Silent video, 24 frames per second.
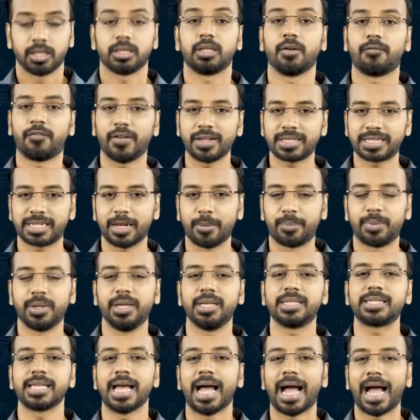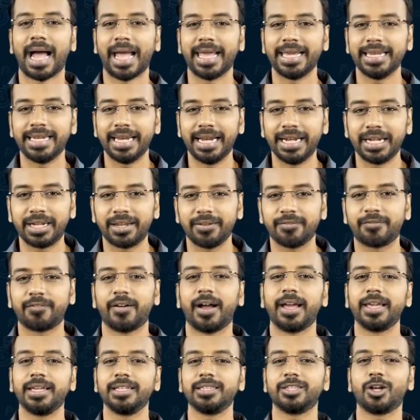The first step is
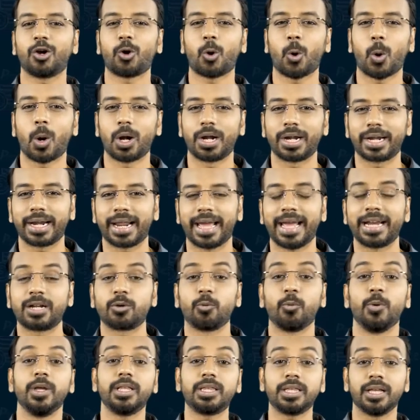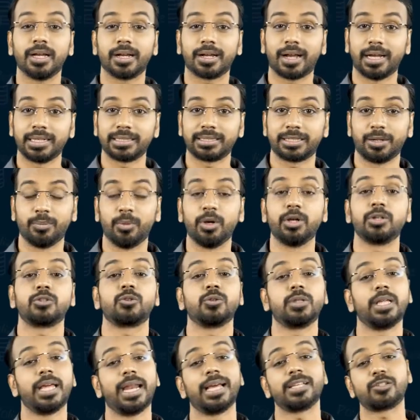identifying the contract with customer.
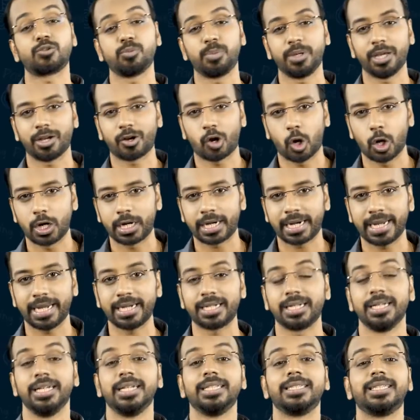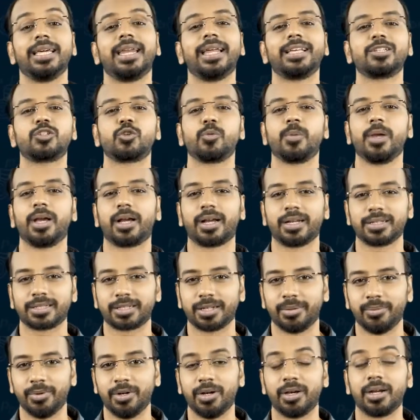So there has to be a contract, there has to be a
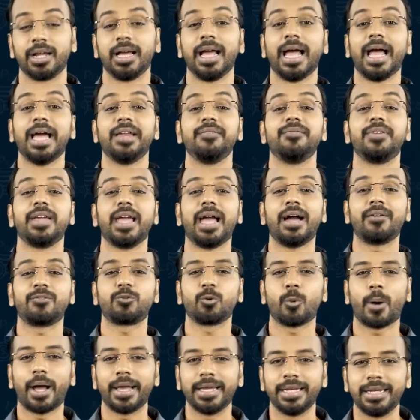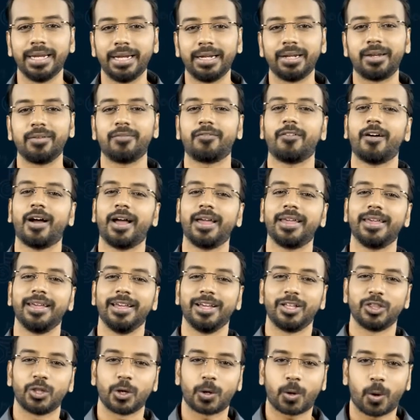customer, and we have to identify
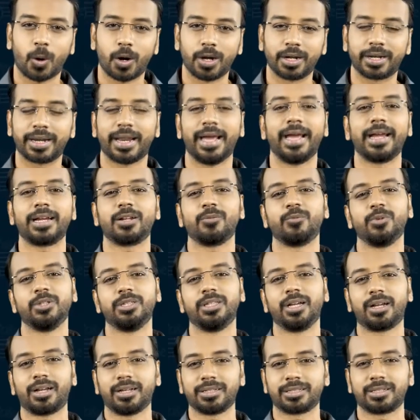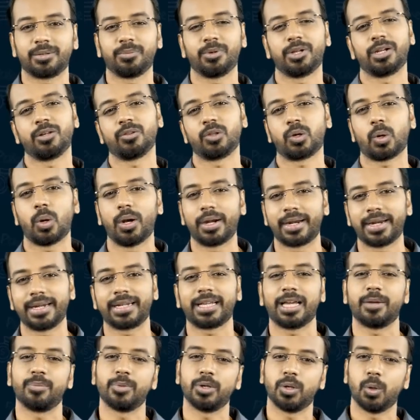the contract with the customer. Now the contract
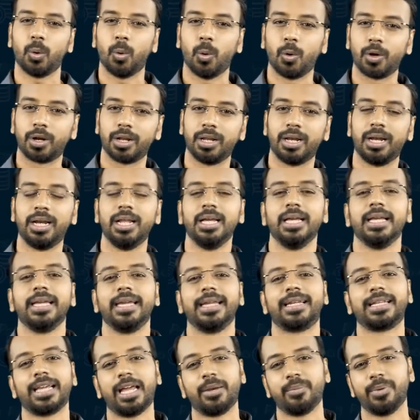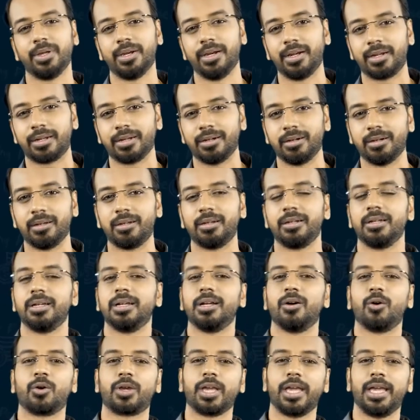can be oral, it can be written,
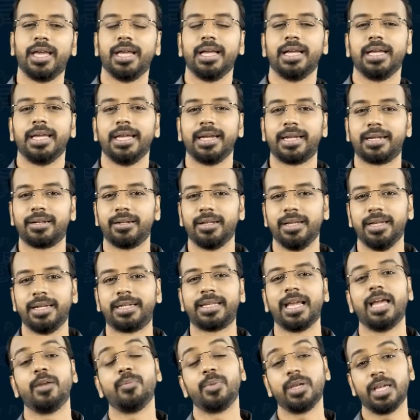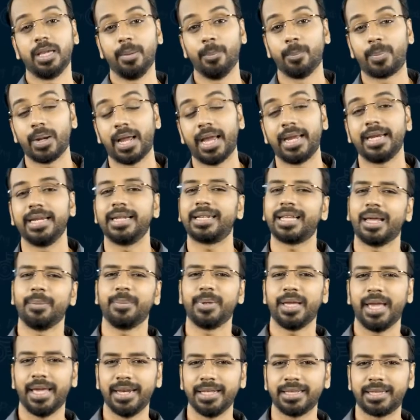okay, it can be implied, it can
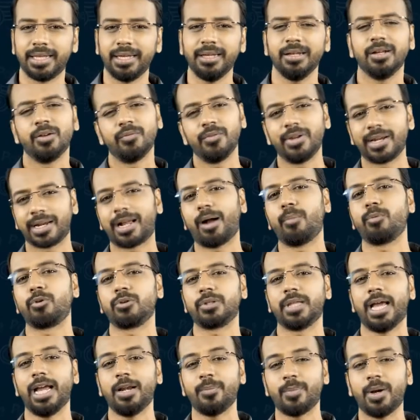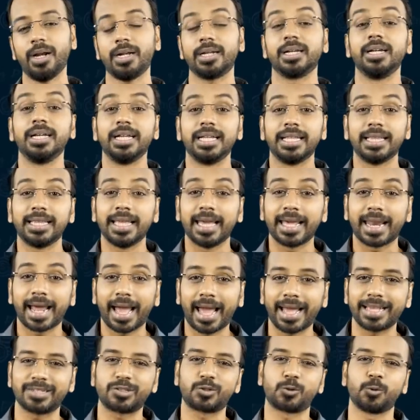be anything, we'll come to that, but there
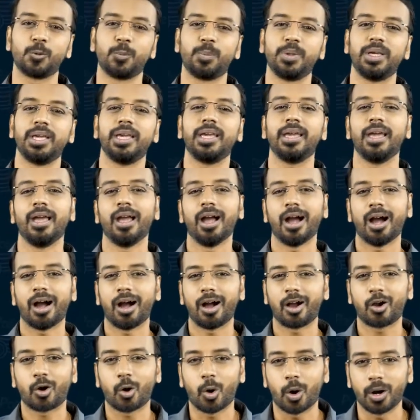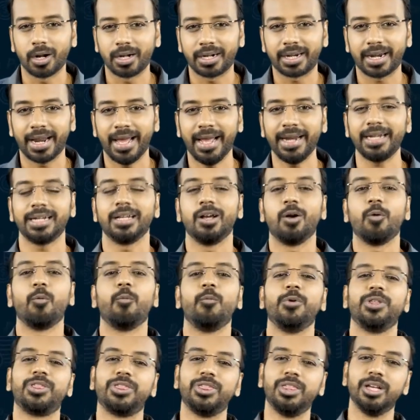has to be a contract
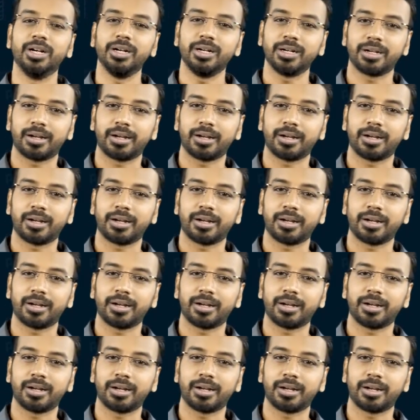with the